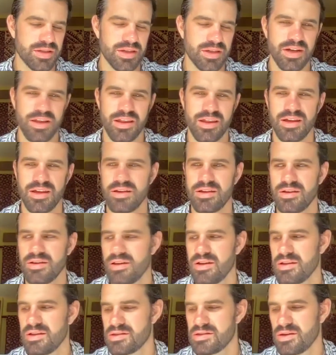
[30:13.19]
And I think
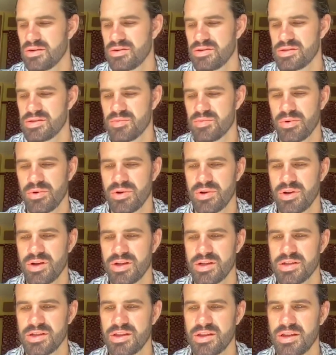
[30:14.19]
it's always important
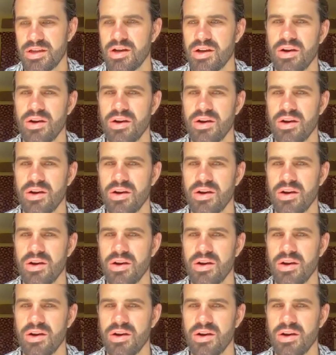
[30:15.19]
not to think,